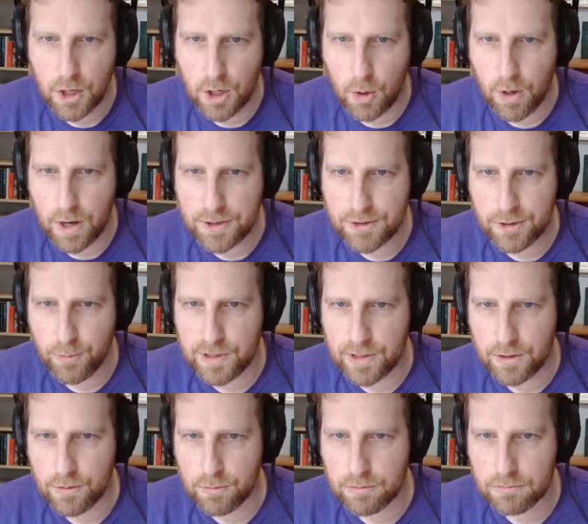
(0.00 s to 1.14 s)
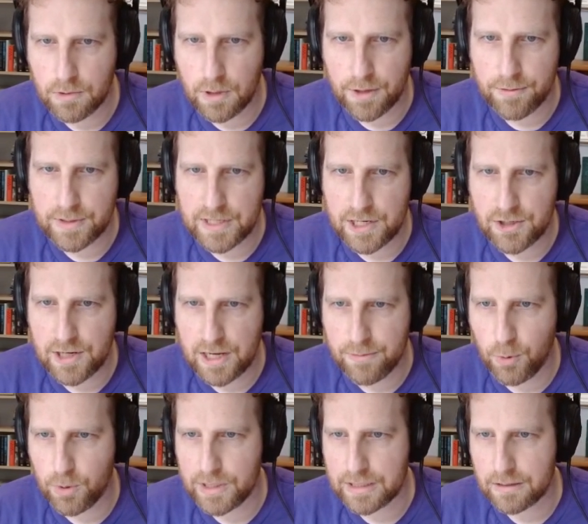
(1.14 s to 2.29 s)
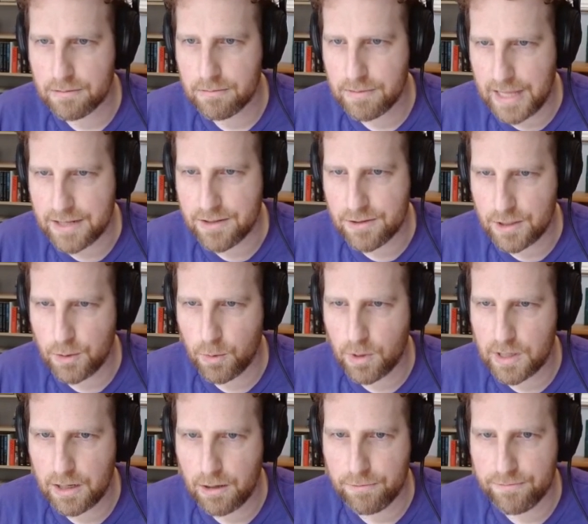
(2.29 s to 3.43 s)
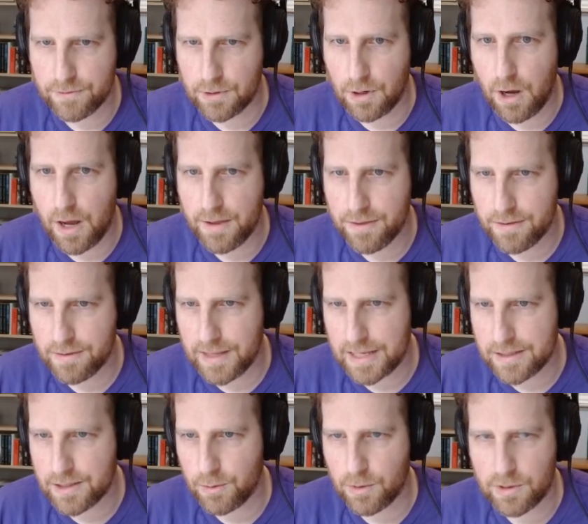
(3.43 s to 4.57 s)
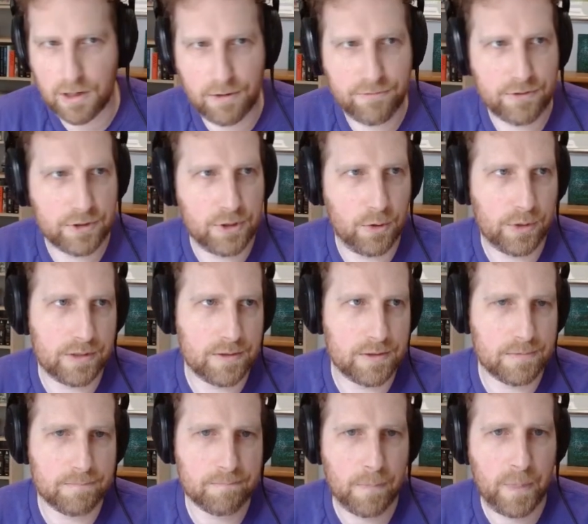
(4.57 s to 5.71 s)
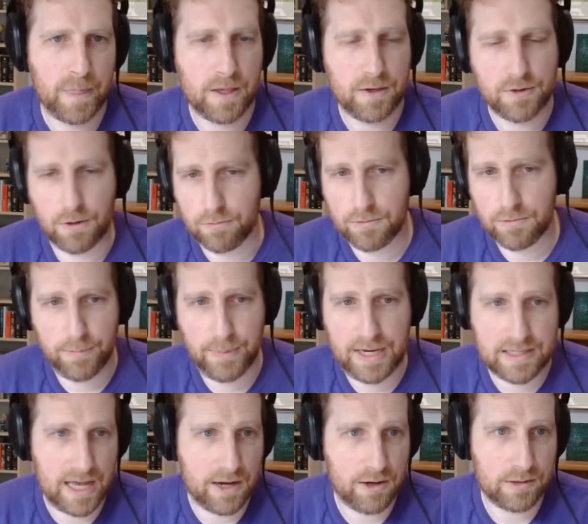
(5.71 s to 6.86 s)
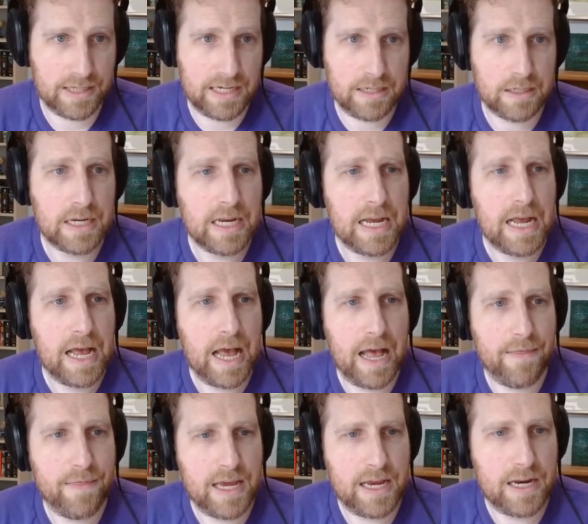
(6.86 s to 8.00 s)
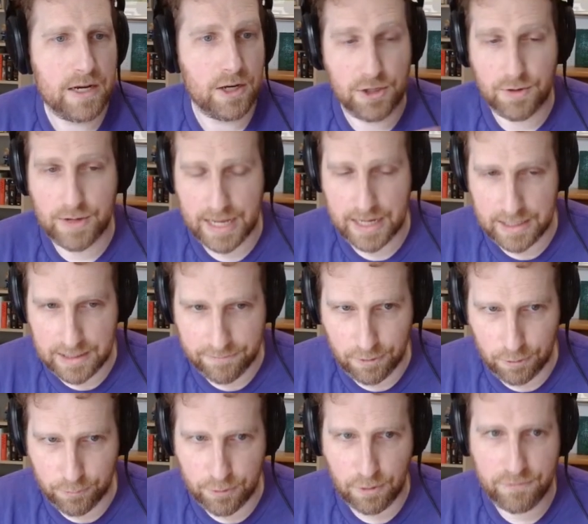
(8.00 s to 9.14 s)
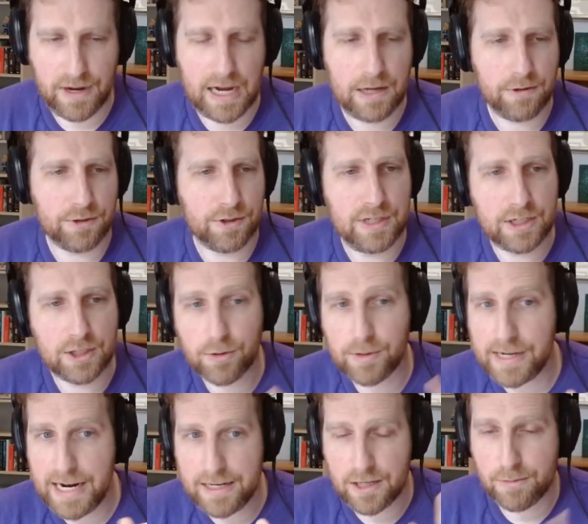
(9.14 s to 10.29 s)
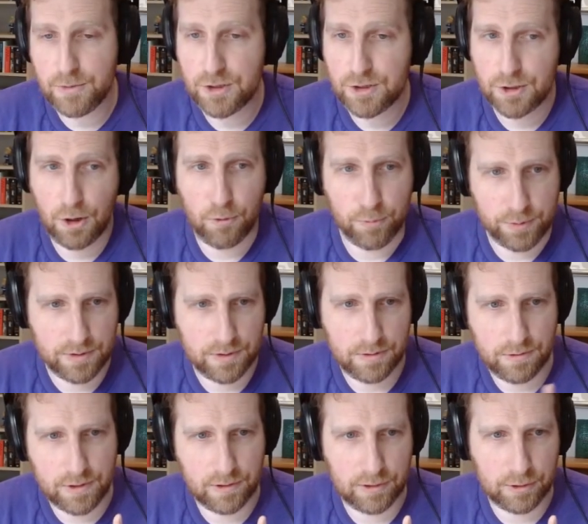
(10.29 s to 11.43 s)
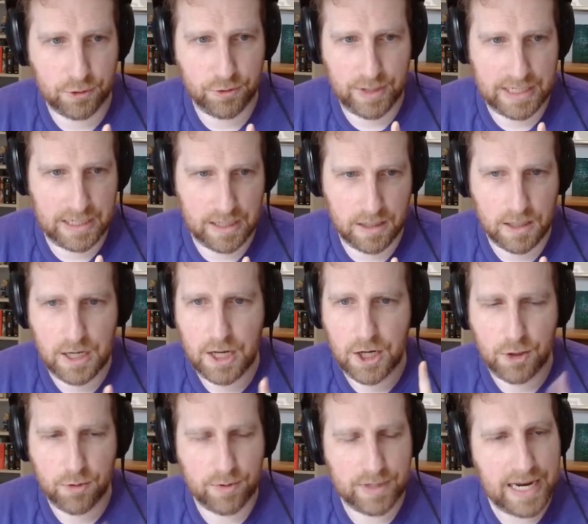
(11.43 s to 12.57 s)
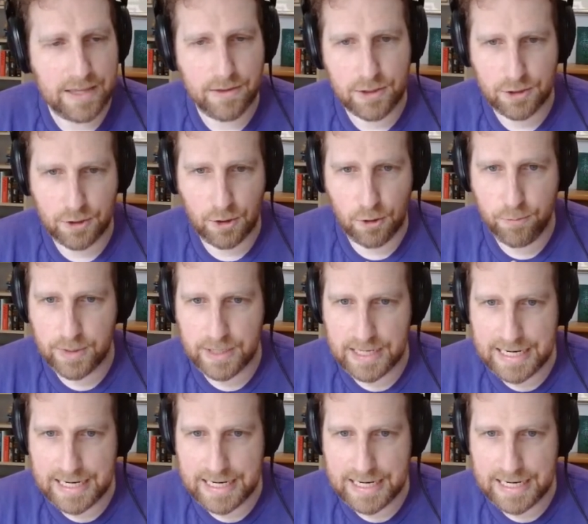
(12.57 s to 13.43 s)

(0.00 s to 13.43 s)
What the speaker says: OAuth 2.0, authorization endpoint, that's the URL for auth, that's the URL for tokens. So you paste that all in, and then you get a default profile. You need to create some scopes. There's a little trick here. Create the scope.